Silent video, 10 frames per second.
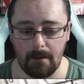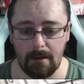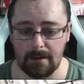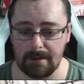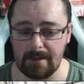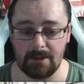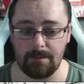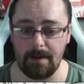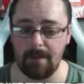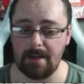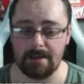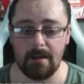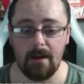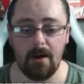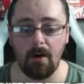It's just been amazing.
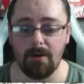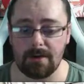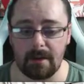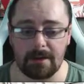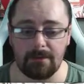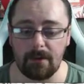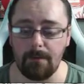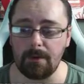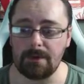Also, thanks for the couple of